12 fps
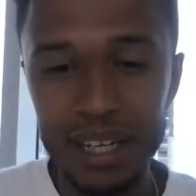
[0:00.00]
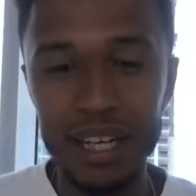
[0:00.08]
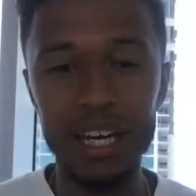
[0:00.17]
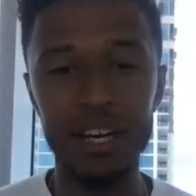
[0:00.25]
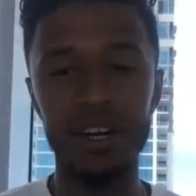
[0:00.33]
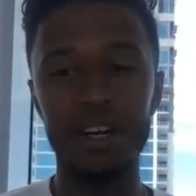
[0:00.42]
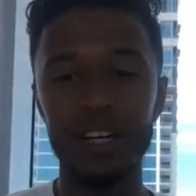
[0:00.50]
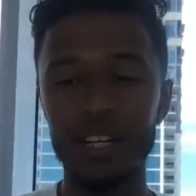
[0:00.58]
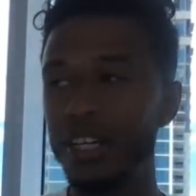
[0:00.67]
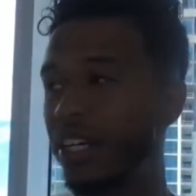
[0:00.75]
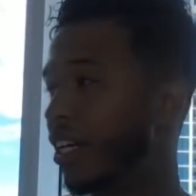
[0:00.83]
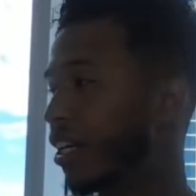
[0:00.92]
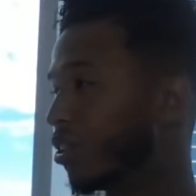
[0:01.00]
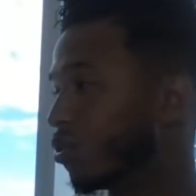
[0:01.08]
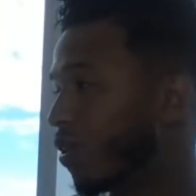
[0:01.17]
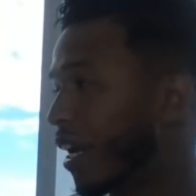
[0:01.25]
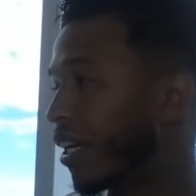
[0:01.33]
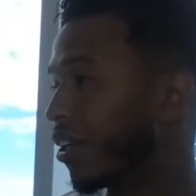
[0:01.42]
here is
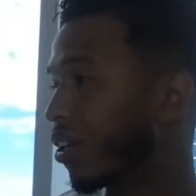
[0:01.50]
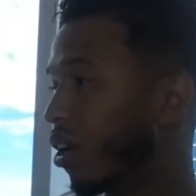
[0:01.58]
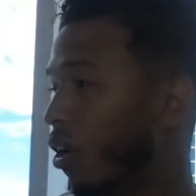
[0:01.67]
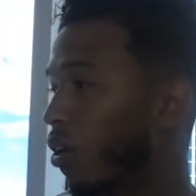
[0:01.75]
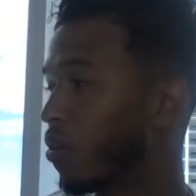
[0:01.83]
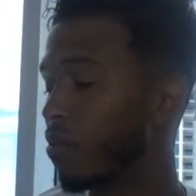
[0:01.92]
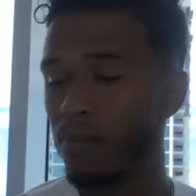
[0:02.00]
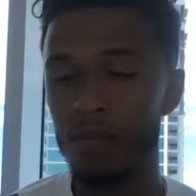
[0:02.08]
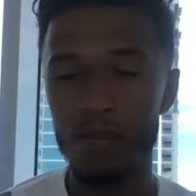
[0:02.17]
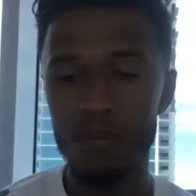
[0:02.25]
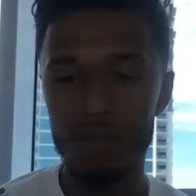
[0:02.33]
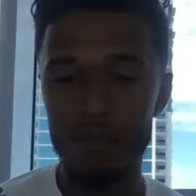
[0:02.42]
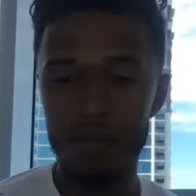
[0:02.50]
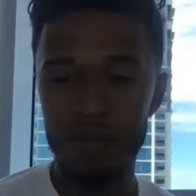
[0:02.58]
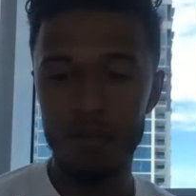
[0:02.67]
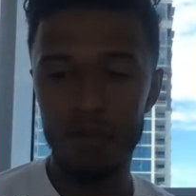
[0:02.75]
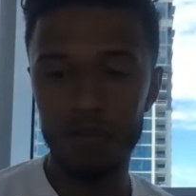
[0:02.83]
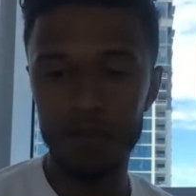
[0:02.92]
ready to go.
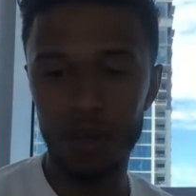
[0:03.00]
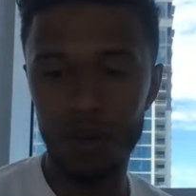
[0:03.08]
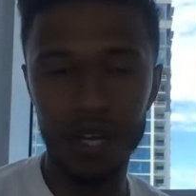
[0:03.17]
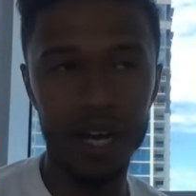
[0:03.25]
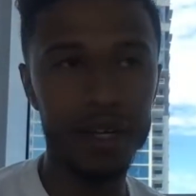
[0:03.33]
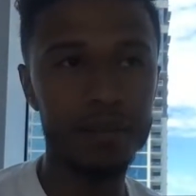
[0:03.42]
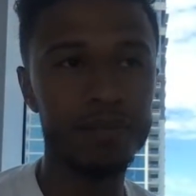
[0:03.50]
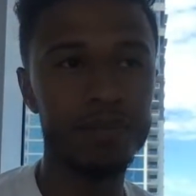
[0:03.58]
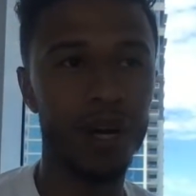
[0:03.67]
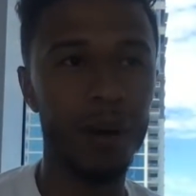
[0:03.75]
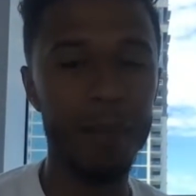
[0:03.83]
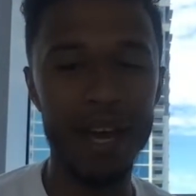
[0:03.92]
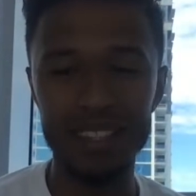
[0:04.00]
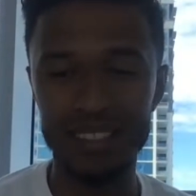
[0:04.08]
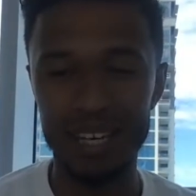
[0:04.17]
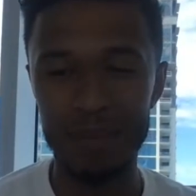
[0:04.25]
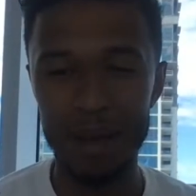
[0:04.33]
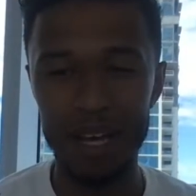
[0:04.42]
Okay,
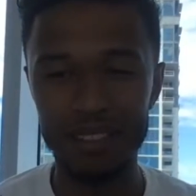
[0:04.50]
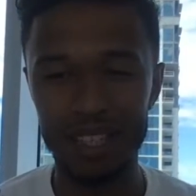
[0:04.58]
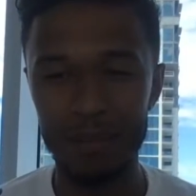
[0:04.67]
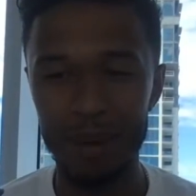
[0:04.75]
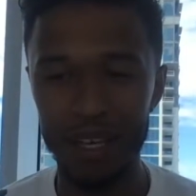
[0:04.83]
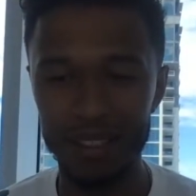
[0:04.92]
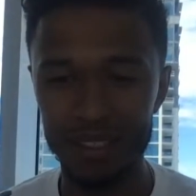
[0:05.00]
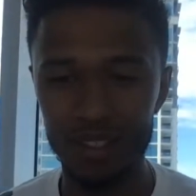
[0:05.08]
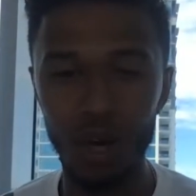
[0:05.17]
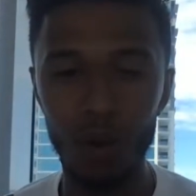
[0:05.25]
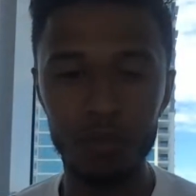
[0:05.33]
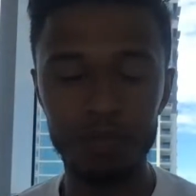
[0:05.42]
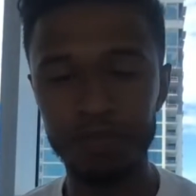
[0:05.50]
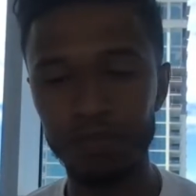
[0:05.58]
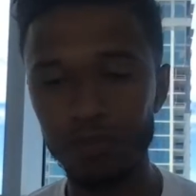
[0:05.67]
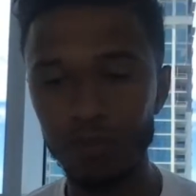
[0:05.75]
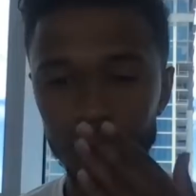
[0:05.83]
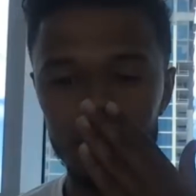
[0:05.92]
amazing, amazing, amazing. So
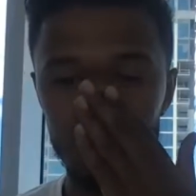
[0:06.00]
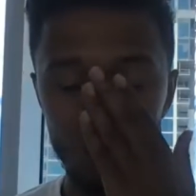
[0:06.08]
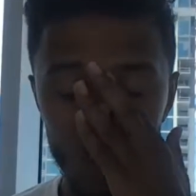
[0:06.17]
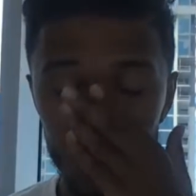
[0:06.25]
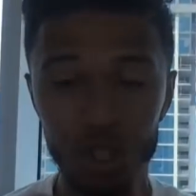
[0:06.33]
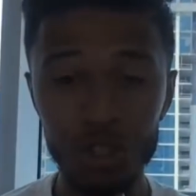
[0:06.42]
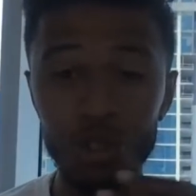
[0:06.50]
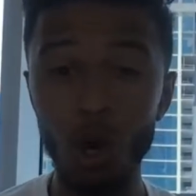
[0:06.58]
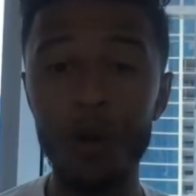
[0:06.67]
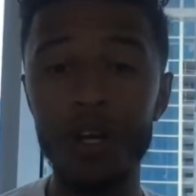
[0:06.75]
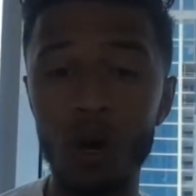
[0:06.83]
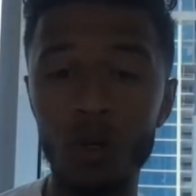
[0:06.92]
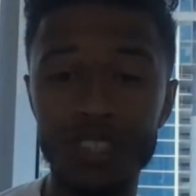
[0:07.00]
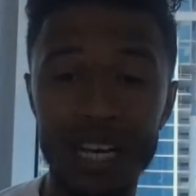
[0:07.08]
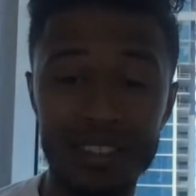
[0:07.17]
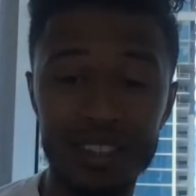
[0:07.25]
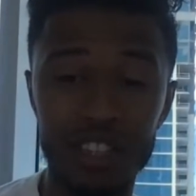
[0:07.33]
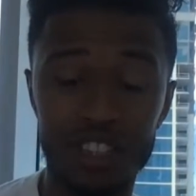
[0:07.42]
the story goes
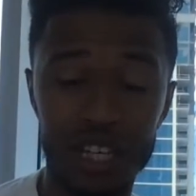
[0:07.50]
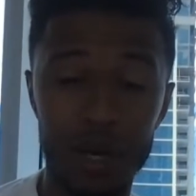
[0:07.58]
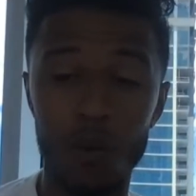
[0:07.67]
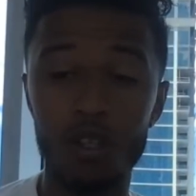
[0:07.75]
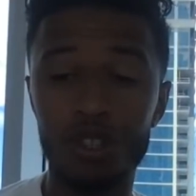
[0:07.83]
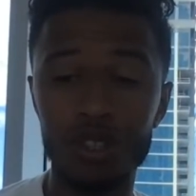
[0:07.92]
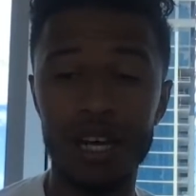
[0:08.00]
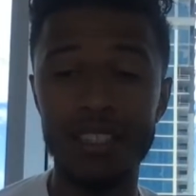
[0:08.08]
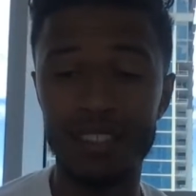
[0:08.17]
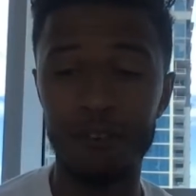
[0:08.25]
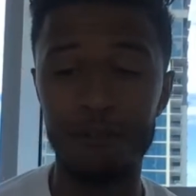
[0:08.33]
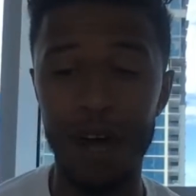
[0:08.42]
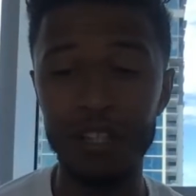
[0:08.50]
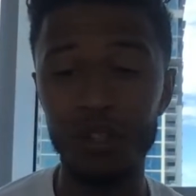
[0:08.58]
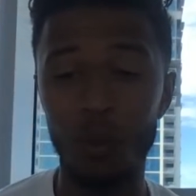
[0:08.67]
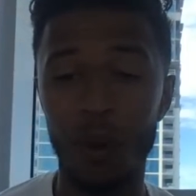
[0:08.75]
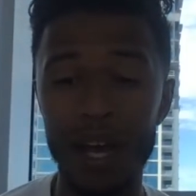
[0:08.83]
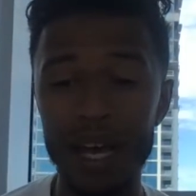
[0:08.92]
as such, and I want you guys to find
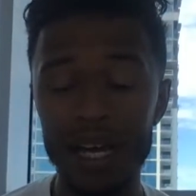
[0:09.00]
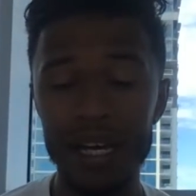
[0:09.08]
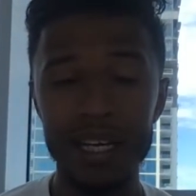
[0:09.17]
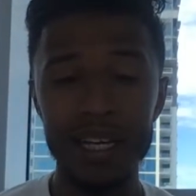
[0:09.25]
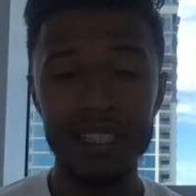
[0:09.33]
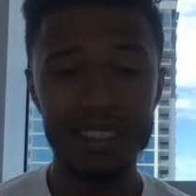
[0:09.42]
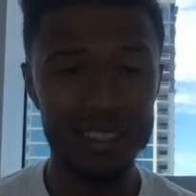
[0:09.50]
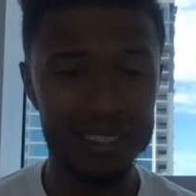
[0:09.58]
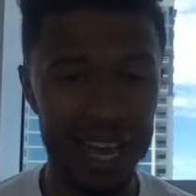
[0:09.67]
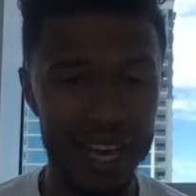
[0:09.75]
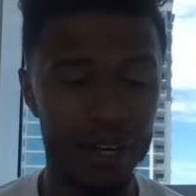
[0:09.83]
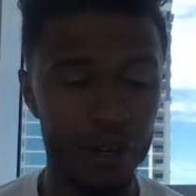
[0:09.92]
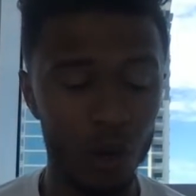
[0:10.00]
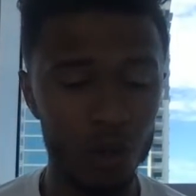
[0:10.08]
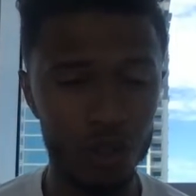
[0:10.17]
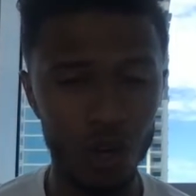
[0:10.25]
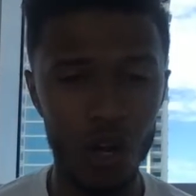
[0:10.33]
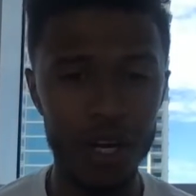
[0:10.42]
a way to take
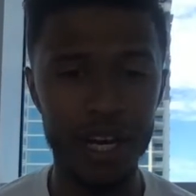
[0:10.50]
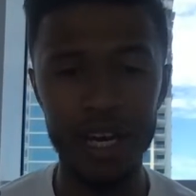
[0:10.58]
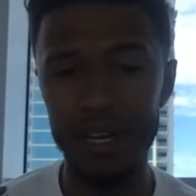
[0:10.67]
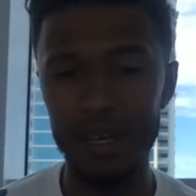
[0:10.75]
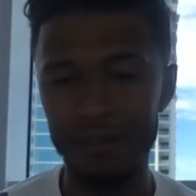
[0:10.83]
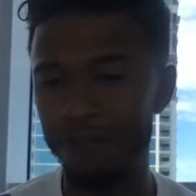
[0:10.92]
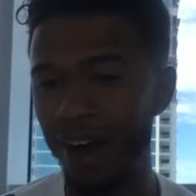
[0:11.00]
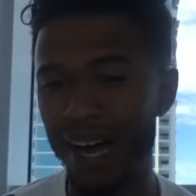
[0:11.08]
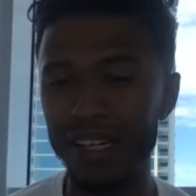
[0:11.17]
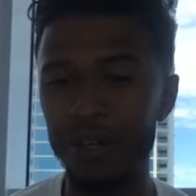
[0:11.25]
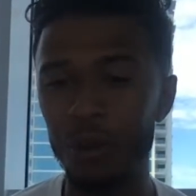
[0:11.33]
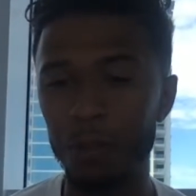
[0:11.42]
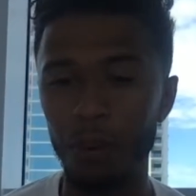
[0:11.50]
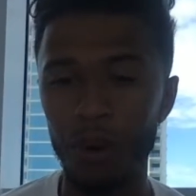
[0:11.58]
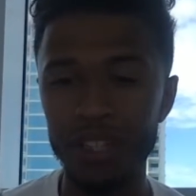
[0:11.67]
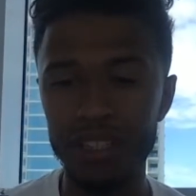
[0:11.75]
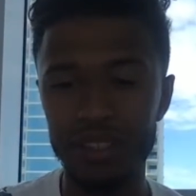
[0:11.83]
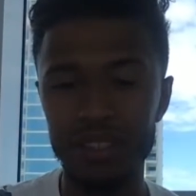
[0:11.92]
notes on it, find little
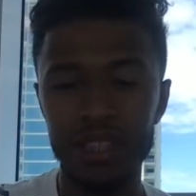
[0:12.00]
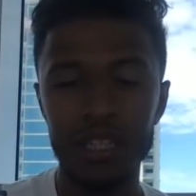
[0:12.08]
points